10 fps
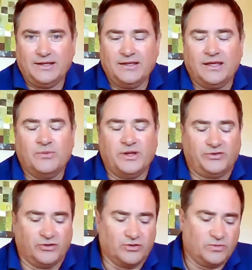Yeah, we
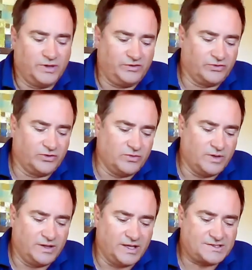do,
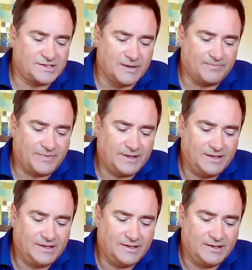and that's
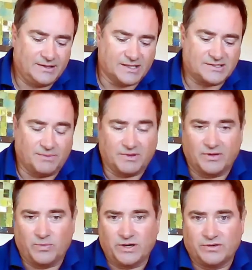something
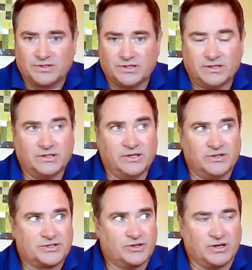that we're
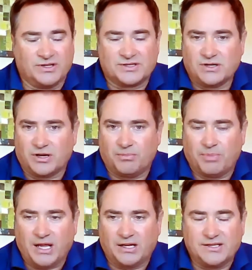internally inside of
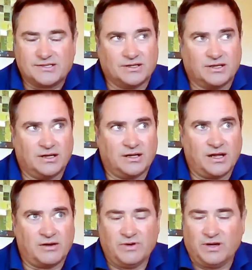Bailey's are
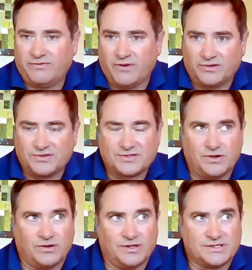really focused
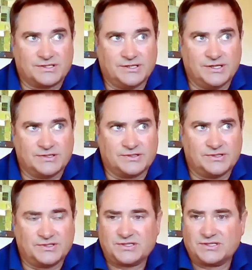on is
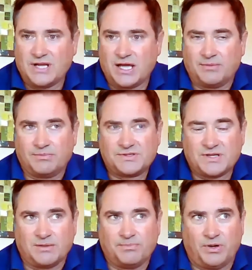just
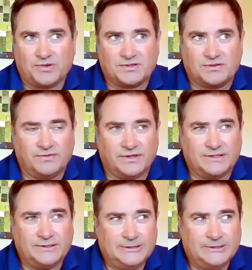staying positive and